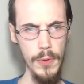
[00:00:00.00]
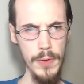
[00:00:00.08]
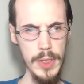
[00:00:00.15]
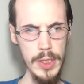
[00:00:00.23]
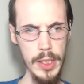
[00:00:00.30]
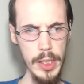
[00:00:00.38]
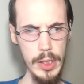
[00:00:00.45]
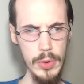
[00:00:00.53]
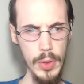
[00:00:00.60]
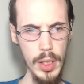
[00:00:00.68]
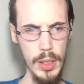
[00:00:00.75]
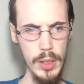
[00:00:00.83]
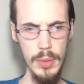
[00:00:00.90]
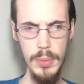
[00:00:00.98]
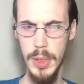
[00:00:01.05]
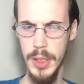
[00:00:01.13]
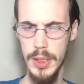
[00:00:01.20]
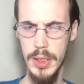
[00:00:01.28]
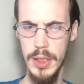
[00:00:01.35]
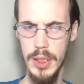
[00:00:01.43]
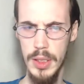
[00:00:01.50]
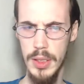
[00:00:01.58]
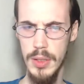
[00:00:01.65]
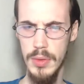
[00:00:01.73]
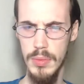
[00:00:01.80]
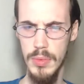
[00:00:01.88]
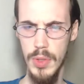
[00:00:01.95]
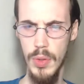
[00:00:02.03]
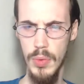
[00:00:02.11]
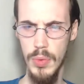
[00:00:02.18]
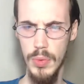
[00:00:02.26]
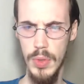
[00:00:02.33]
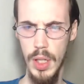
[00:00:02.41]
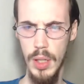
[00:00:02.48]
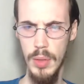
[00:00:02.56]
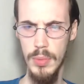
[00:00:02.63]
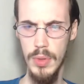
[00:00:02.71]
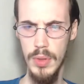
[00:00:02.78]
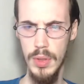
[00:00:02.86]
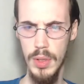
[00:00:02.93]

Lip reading: physically drained? Because he's going through time?